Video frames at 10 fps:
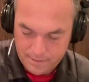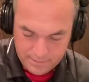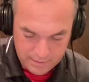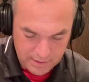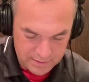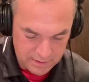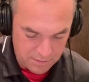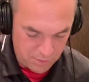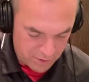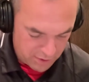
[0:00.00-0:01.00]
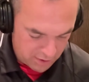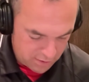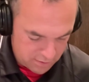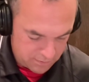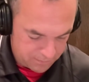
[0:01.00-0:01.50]
think he had a couple good
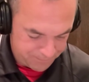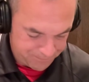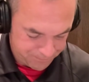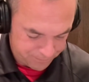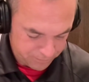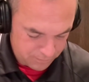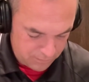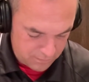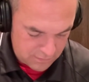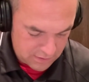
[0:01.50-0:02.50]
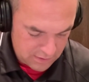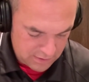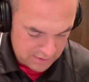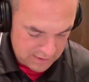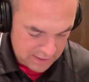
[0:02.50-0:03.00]
years.
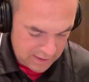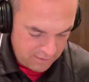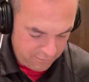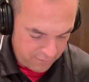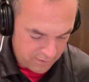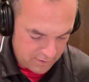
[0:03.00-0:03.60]
Dave